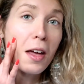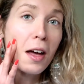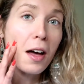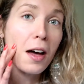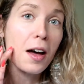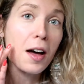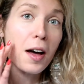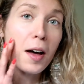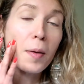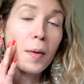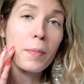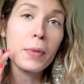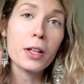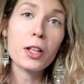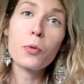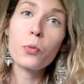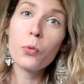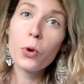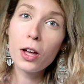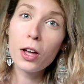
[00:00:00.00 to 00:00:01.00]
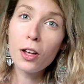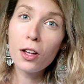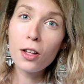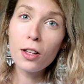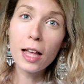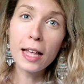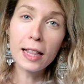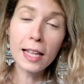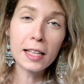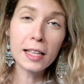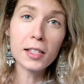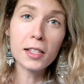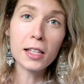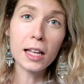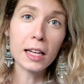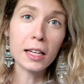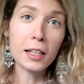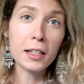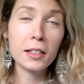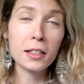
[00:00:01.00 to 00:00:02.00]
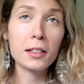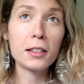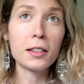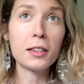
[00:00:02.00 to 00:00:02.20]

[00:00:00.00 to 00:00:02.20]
but it is like